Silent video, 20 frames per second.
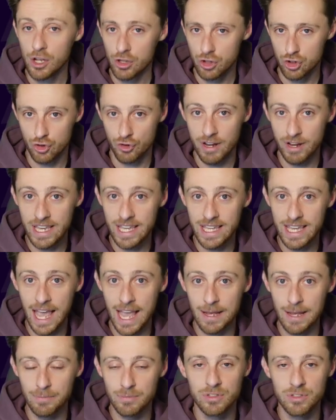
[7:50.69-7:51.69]
tricky
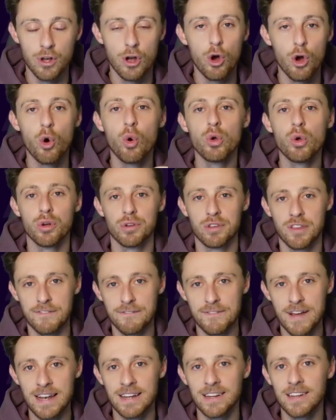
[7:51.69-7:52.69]
games or your
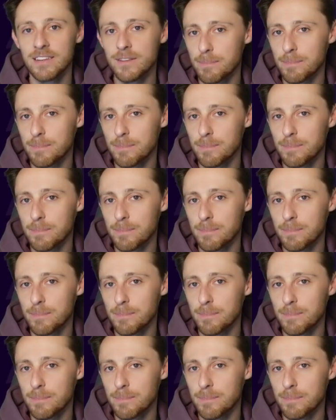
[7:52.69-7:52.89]
defenders